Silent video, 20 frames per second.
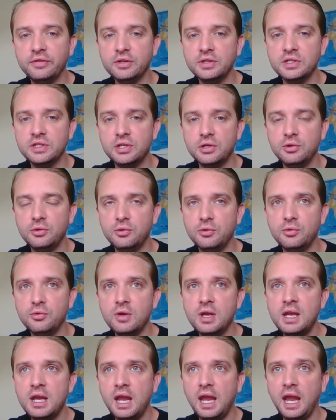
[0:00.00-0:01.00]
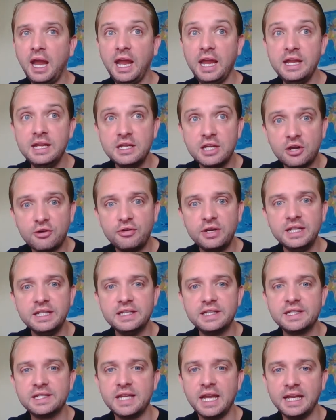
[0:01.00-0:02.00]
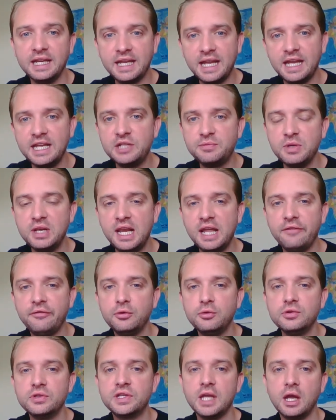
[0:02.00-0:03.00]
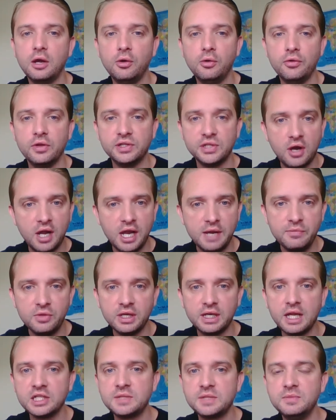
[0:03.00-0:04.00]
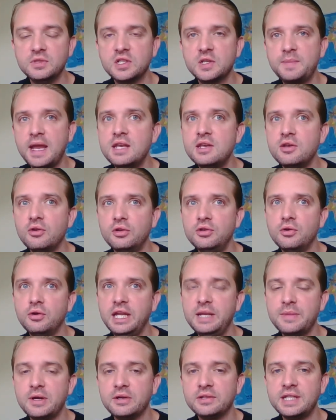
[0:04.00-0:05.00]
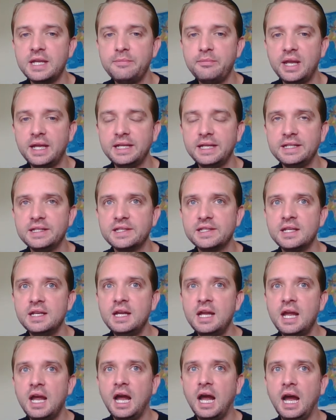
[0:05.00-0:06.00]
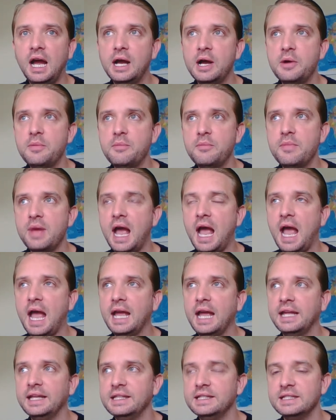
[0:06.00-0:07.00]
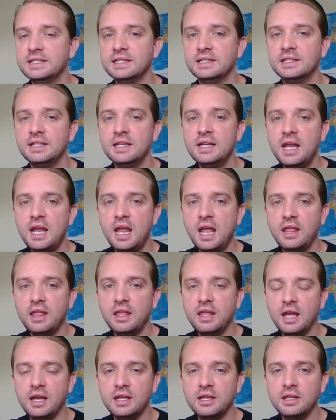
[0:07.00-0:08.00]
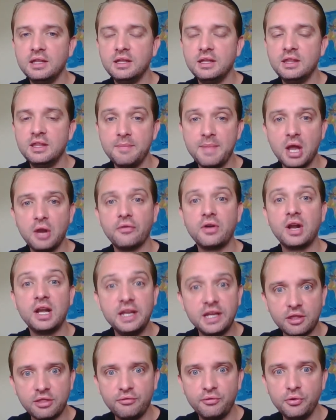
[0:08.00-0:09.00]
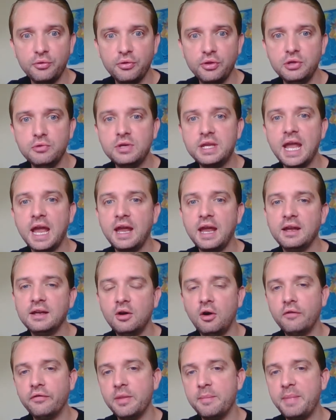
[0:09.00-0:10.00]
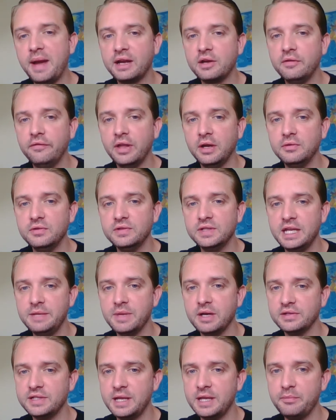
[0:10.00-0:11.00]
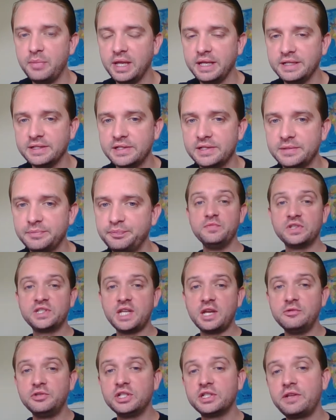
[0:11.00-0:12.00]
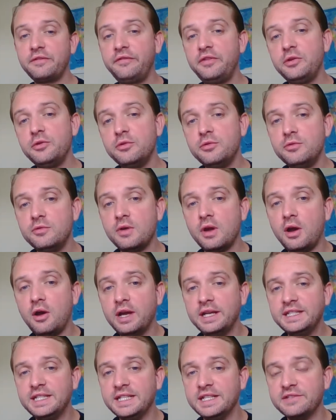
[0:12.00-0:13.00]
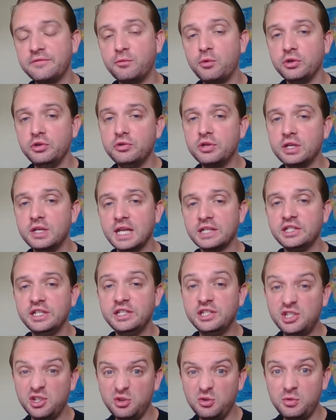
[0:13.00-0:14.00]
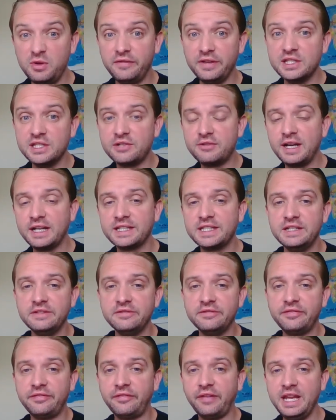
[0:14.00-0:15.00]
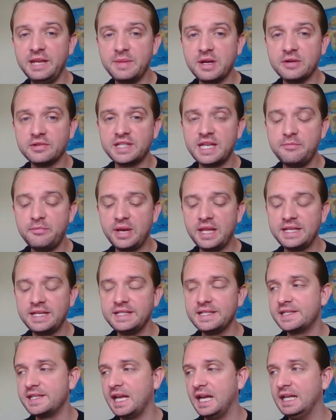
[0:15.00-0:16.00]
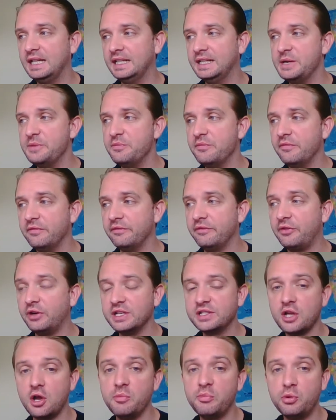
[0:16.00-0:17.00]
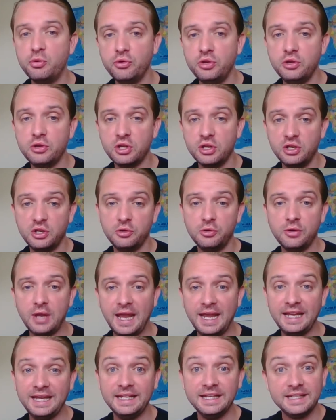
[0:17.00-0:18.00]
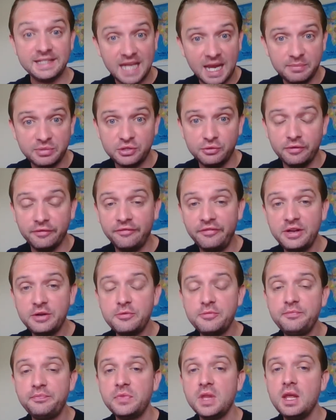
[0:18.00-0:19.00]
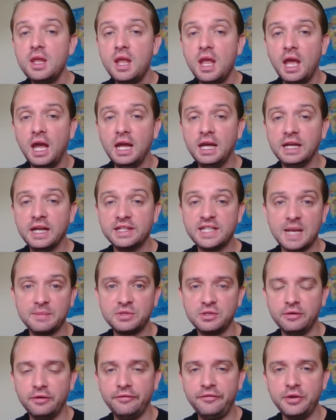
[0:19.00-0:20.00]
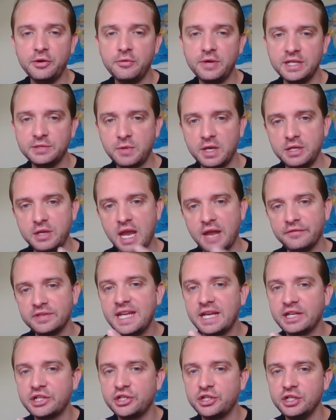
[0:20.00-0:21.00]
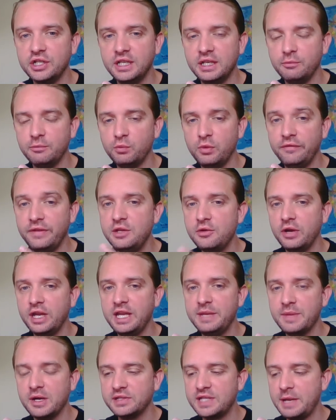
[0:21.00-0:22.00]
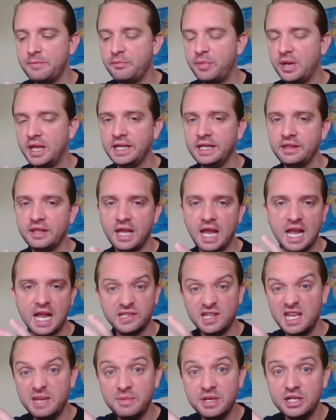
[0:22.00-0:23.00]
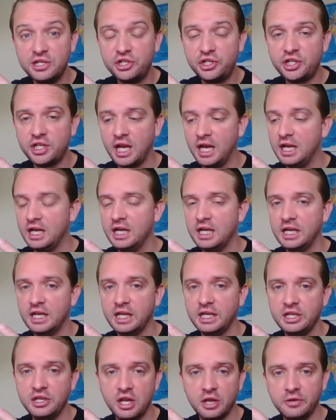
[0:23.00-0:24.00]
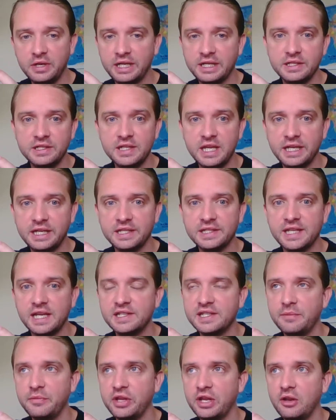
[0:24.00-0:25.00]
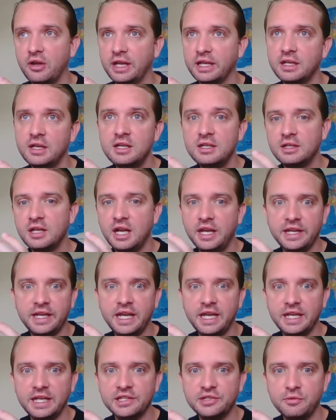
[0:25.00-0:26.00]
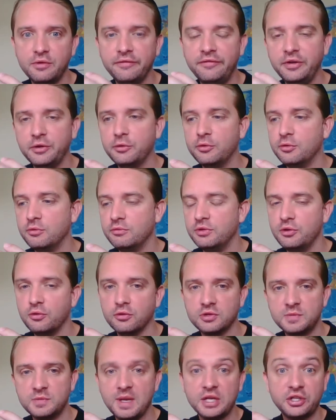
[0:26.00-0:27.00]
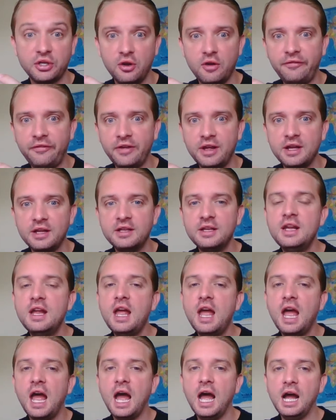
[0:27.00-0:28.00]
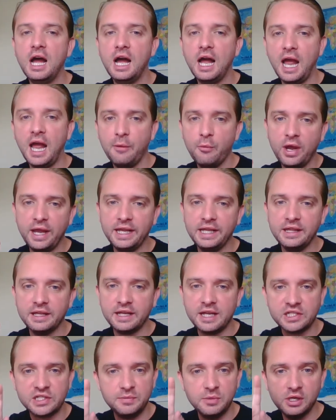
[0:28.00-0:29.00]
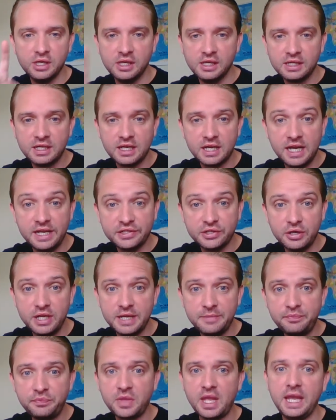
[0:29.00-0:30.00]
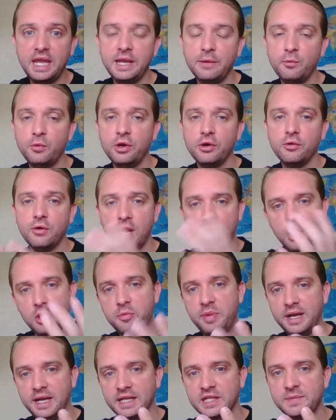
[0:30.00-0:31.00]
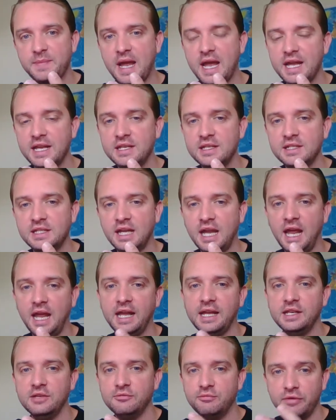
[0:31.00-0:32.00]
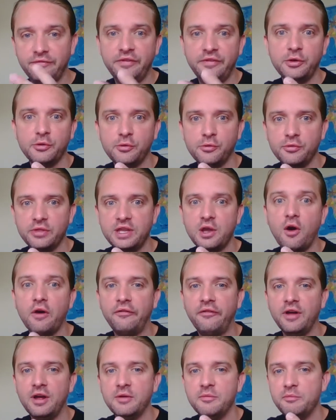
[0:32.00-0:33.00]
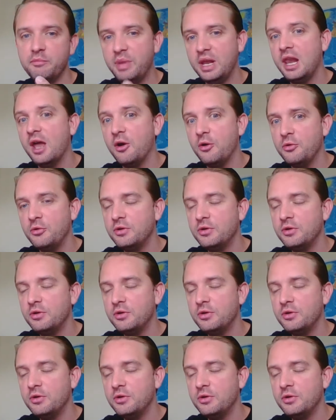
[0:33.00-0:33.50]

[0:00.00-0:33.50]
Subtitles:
to increase engagement levels, so the time that customers spend on your email templates and the amount of click through that you get off the back of those email templates. So just a few ideas of what you can actually do with interactive email templates. For example, you can do a tap to reveal. A tap to reveal is where you have a section within your email template that has an image. It can say something like "click here to reveal your special offer," and when the customer clicks on it, it will open, expand, and reveal the offer below.